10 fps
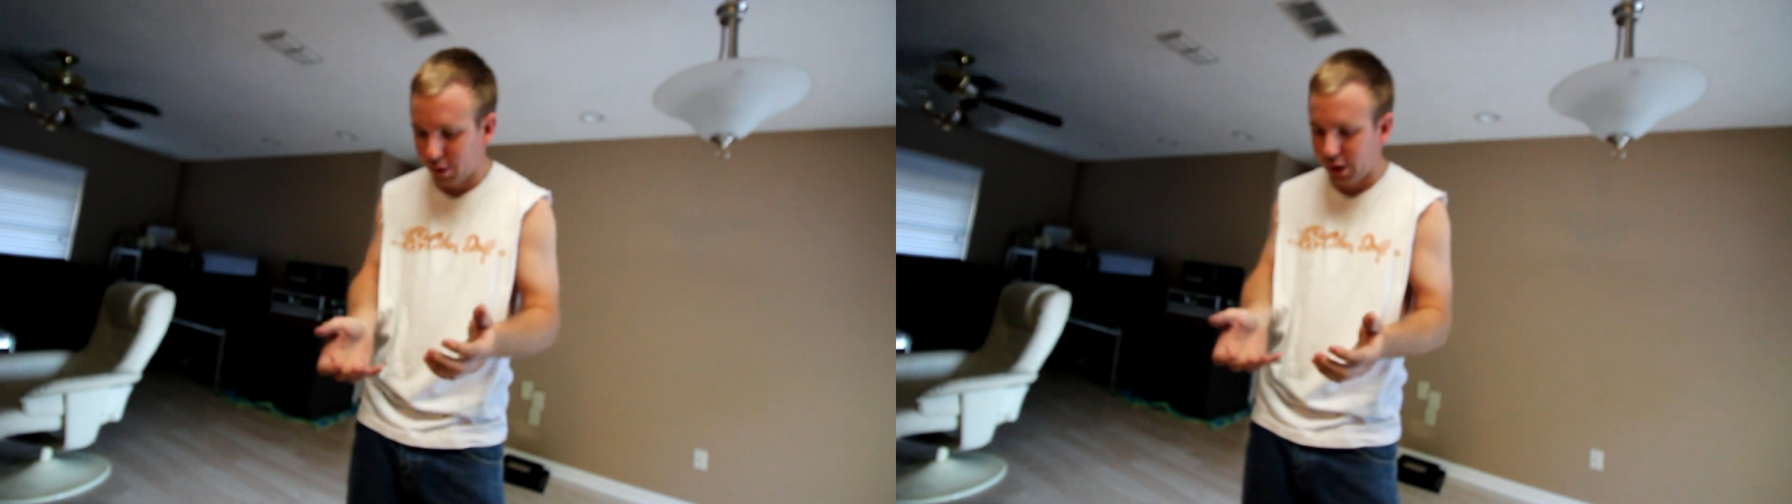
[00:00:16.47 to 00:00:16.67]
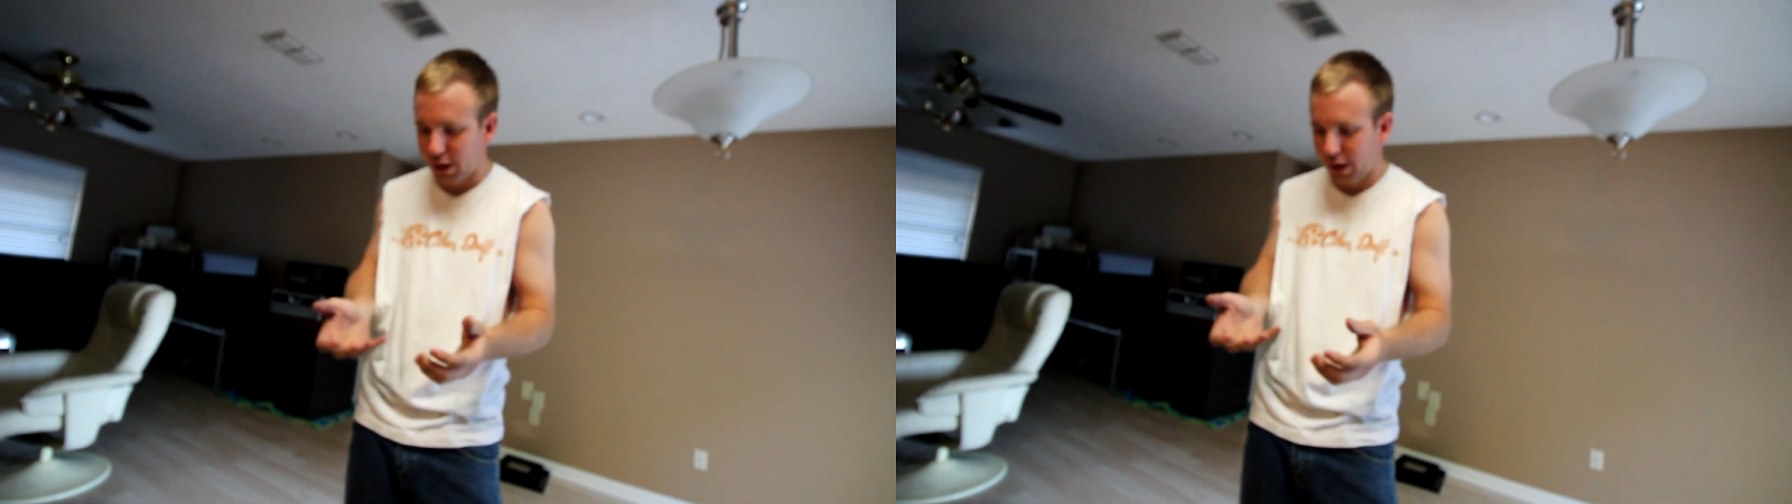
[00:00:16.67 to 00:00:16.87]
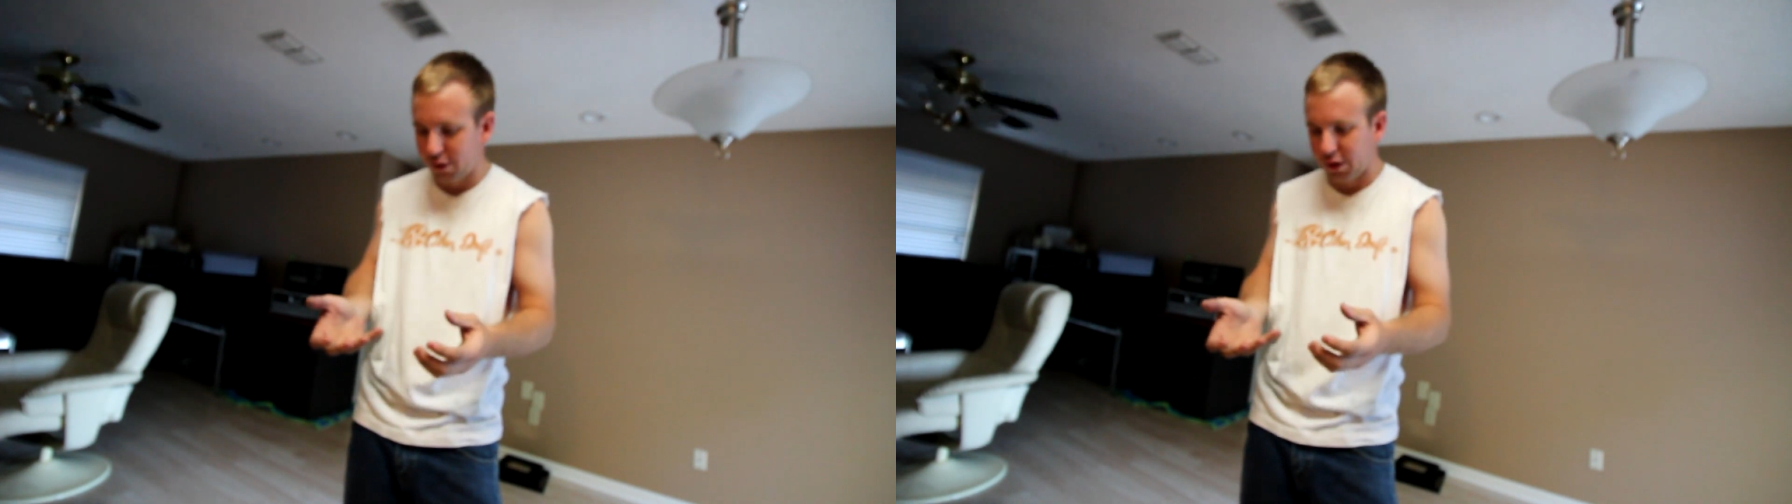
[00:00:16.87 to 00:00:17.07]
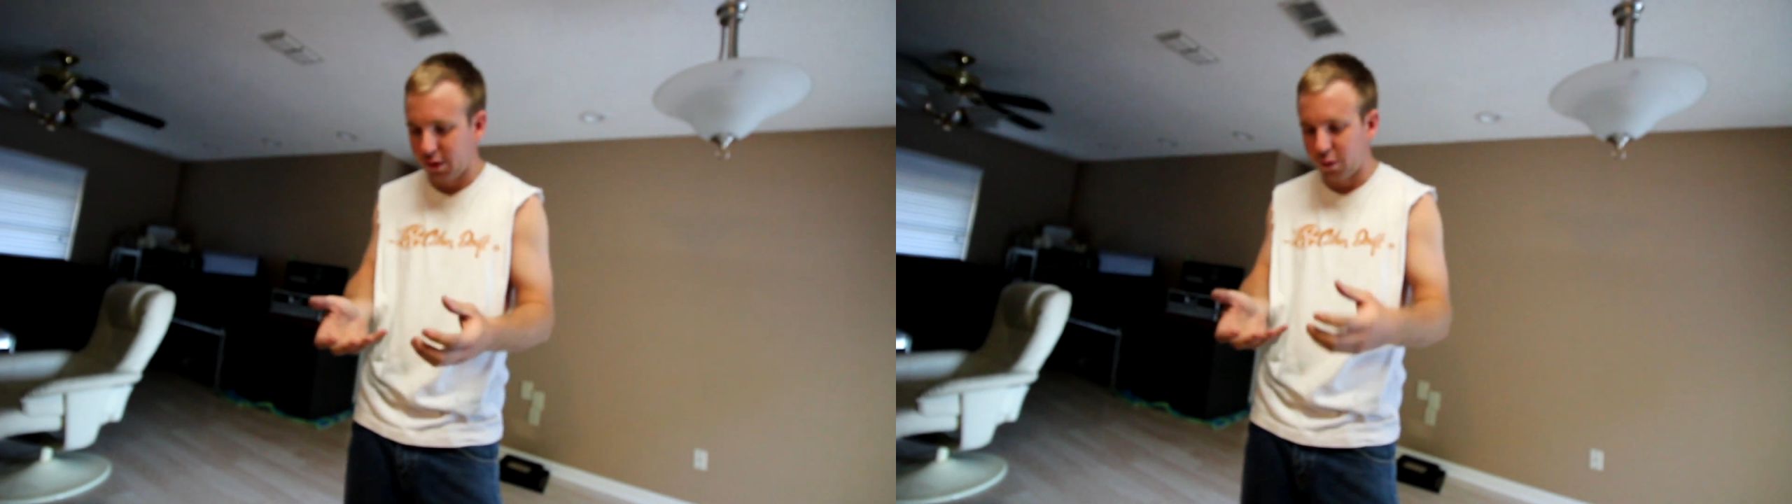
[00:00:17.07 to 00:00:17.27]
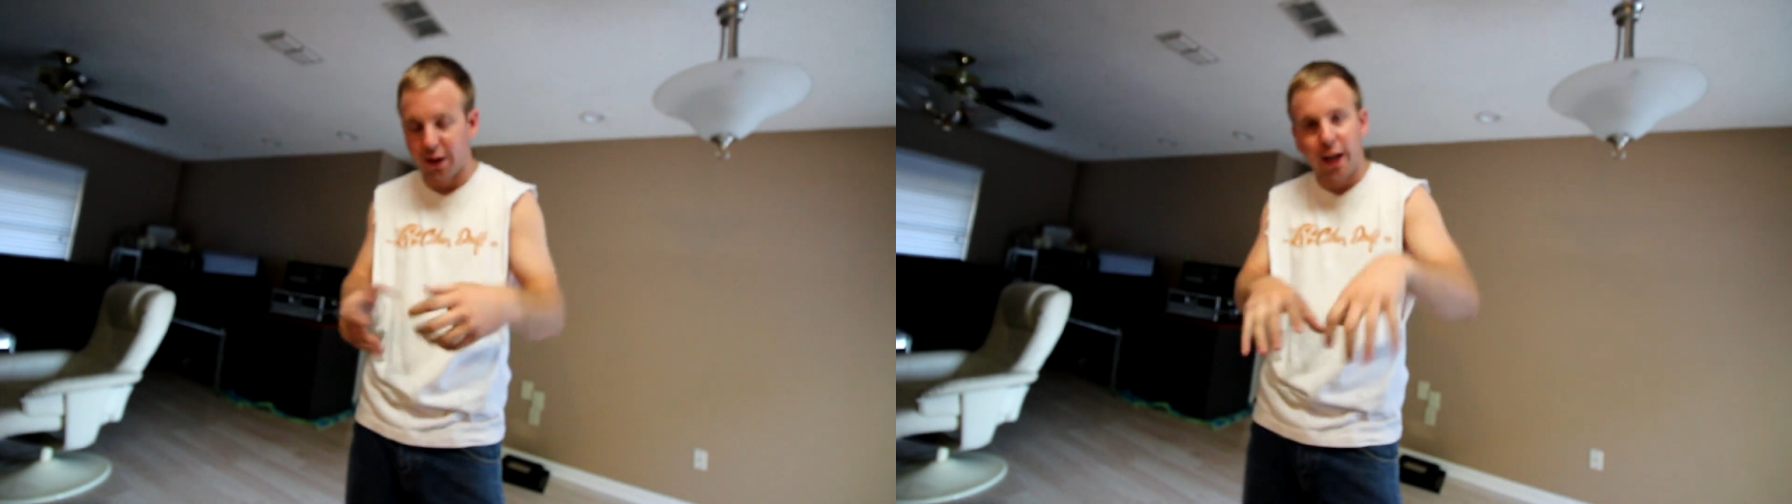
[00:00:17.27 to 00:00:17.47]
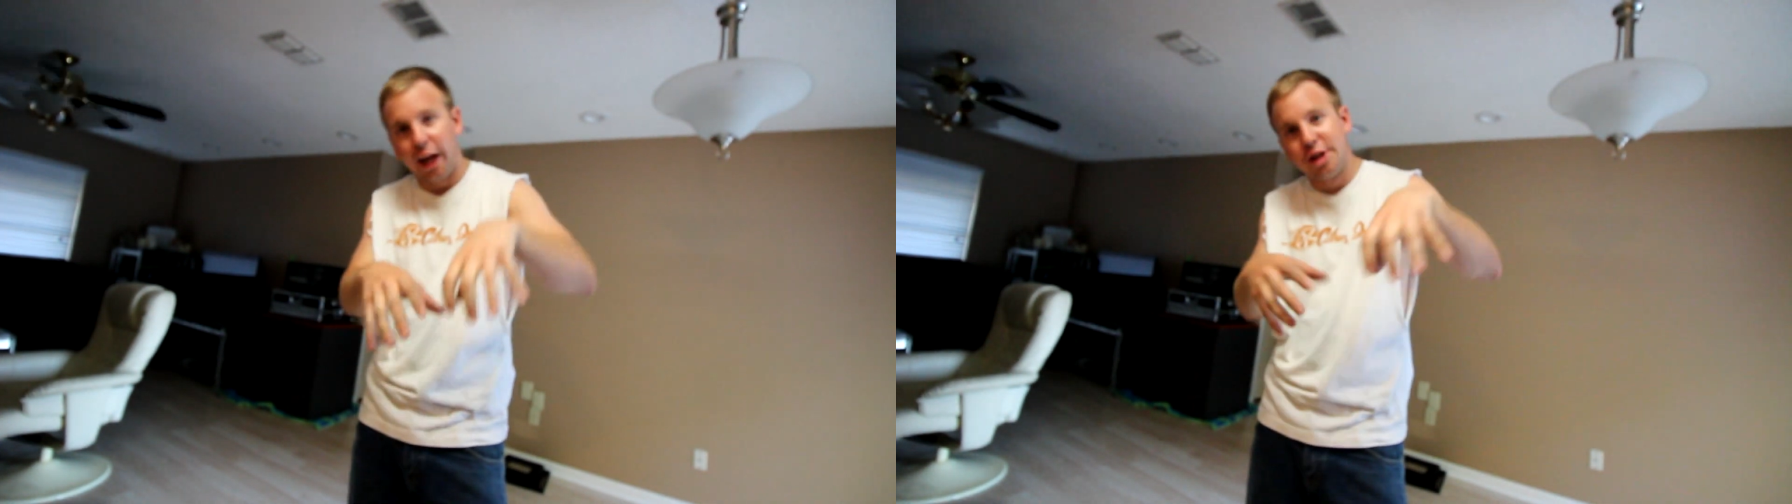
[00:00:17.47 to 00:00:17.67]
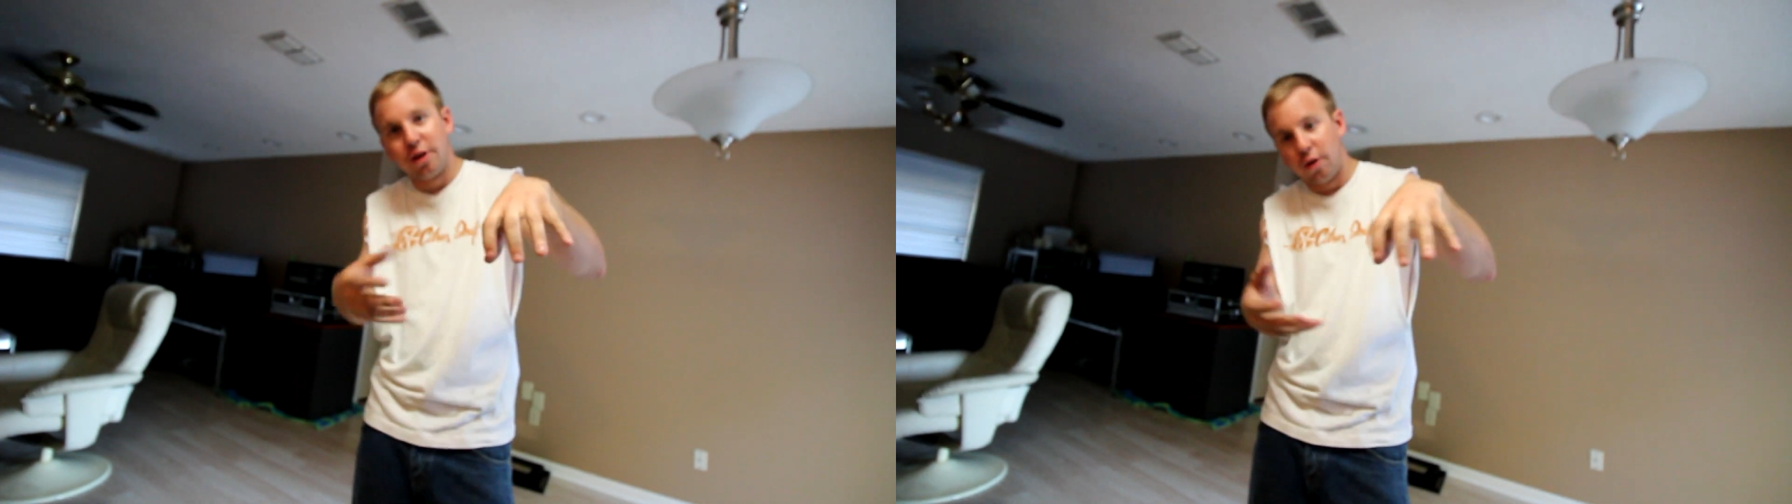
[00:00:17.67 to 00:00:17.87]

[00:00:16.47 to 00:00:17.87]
but like it's like with the cage